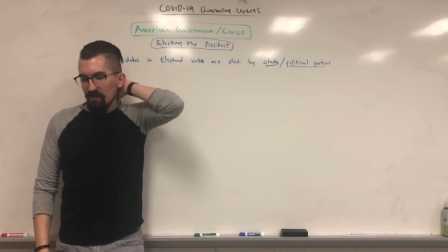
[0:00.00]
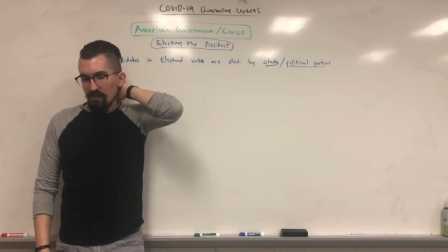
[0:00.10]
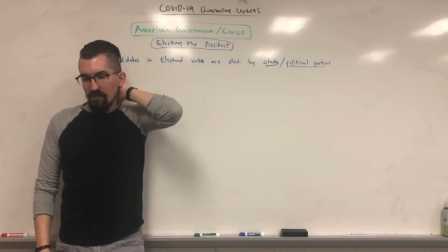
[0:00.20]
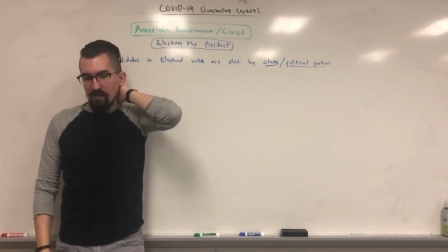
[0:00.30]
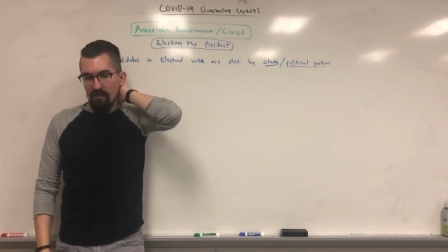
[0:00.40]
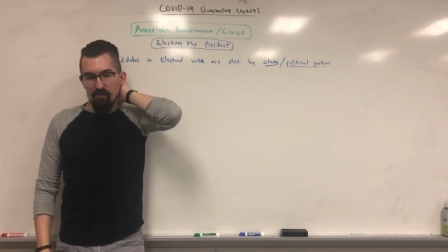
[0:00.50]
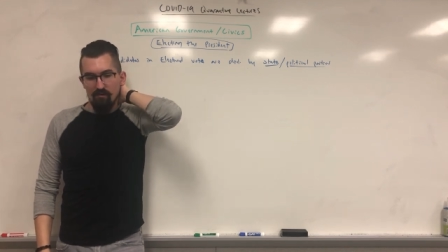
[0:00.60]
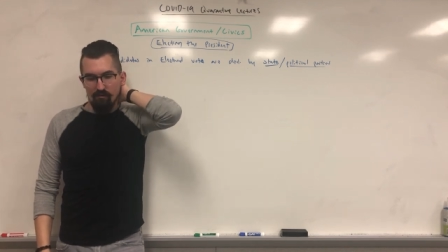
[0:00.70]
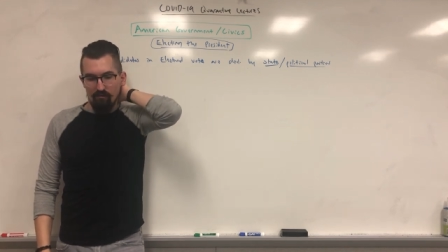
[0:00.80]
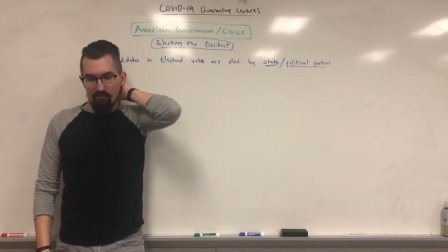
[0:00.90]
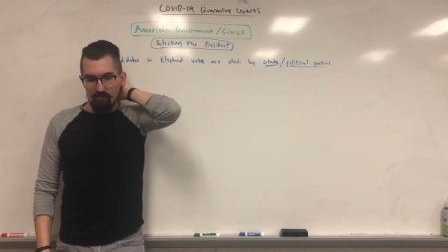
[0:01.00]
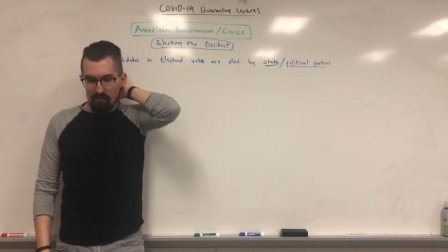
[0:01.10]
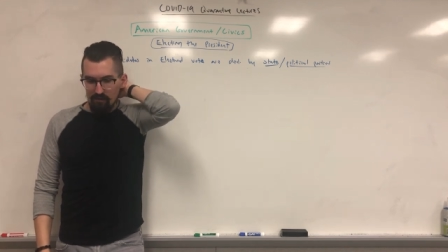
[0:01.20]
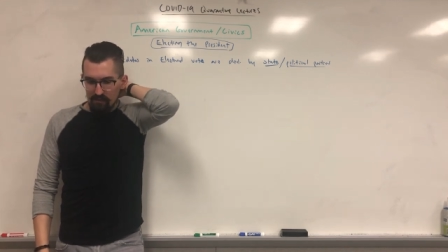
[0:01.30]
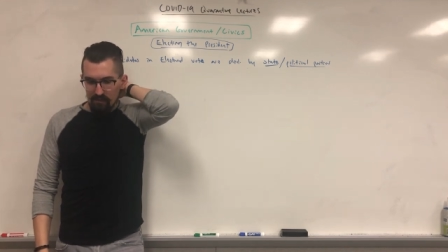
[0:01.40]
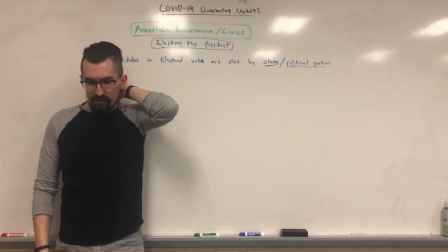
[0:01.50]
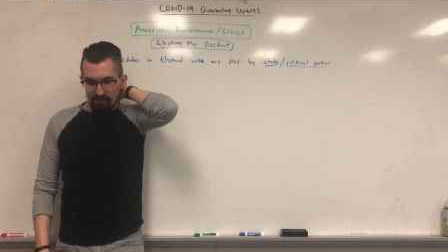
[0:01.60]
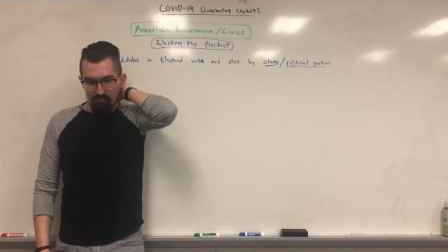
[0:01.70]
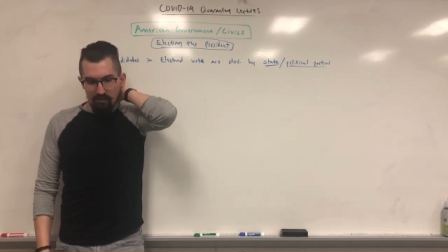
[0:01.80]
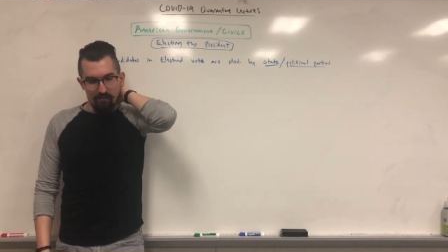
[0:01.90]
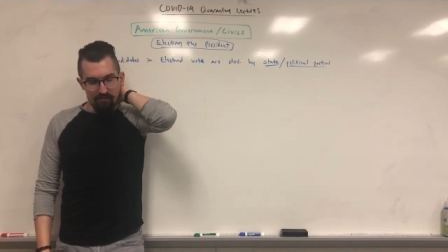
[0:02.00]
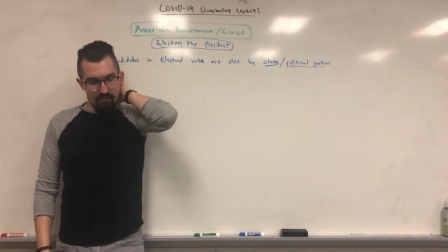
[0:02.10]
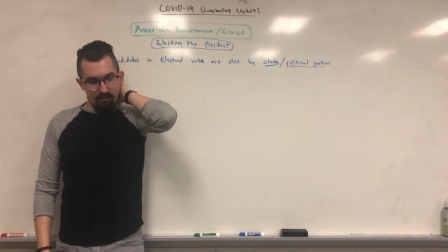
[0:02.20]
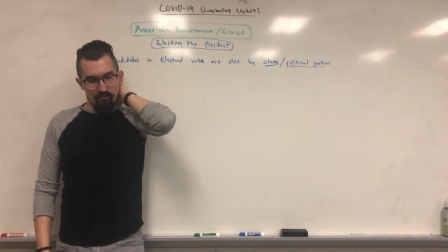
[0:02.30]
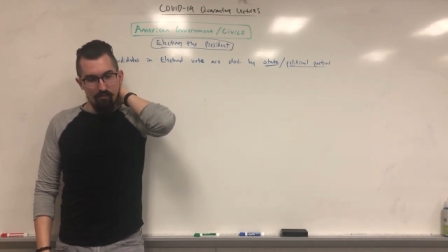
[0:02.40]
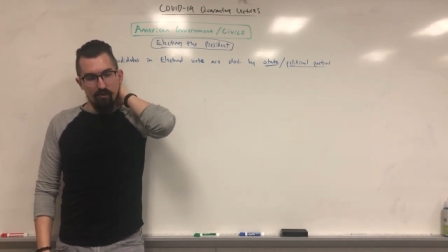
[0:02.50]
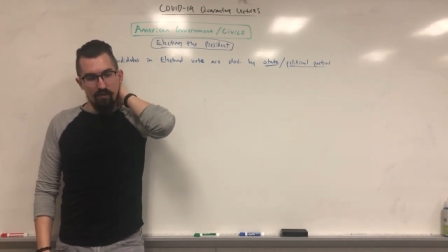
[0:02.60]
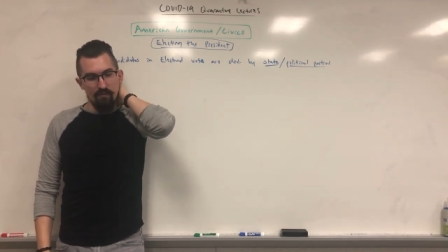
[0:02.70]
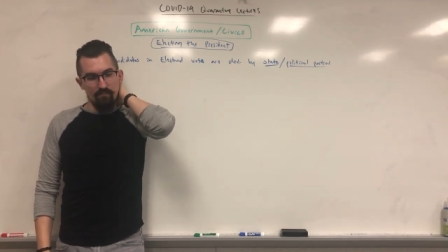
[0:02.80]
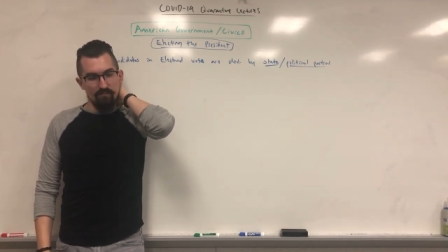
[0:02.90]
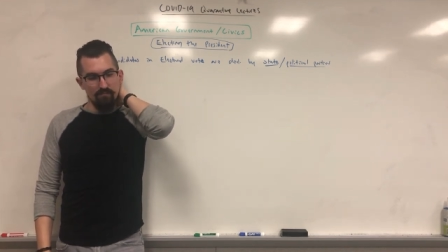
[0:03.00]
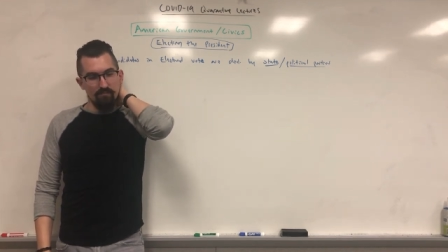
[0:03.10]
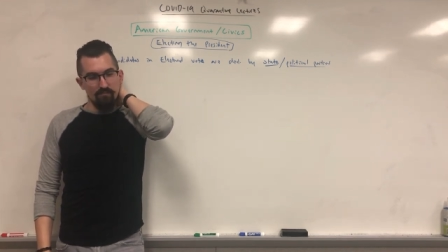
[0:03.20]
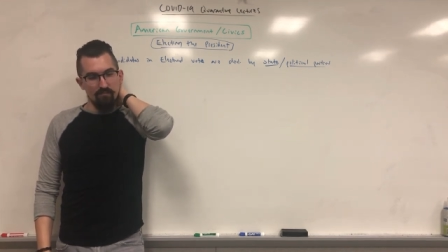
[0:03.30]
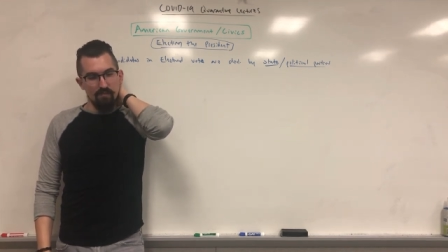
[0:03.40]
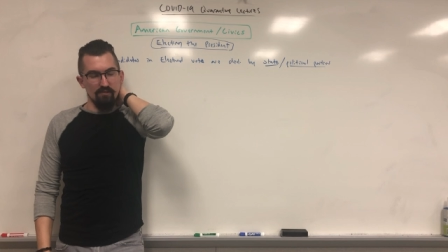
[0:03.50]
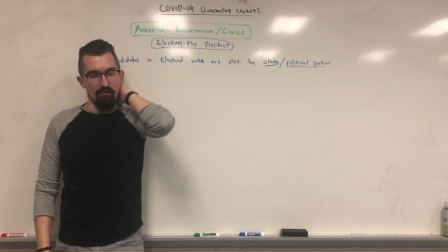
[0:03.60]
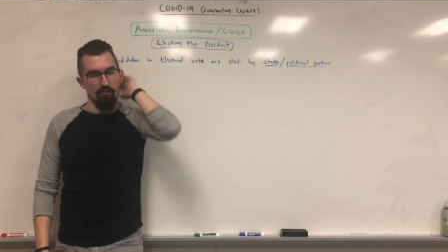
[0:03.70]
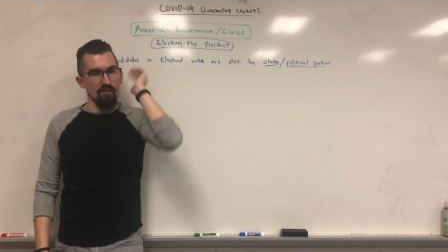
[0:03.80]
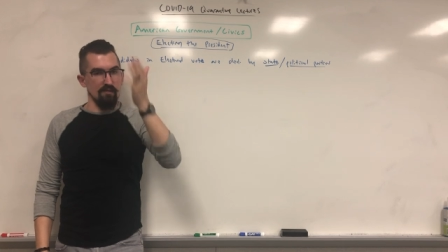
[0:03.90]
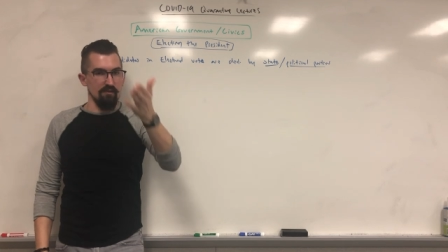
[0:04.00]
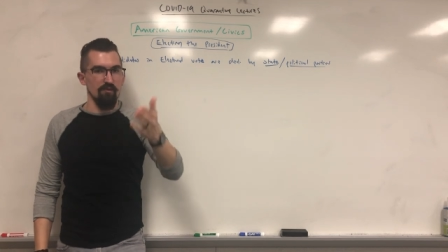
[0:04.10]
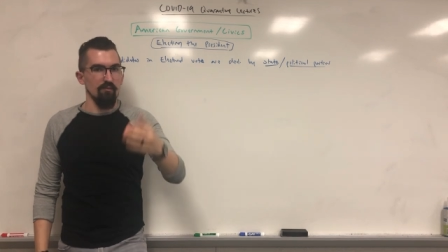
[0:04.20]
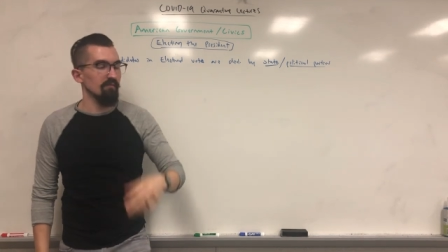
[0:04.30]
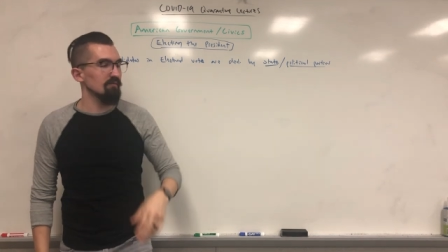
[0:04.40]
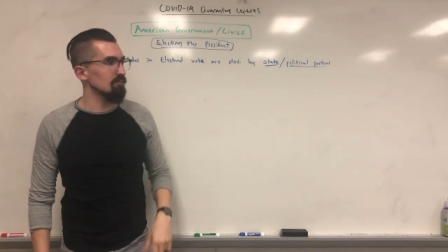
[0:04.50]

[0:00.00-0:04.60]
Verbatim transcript: And they are, that's pretty much their role in it. That's all we need to know anyway for the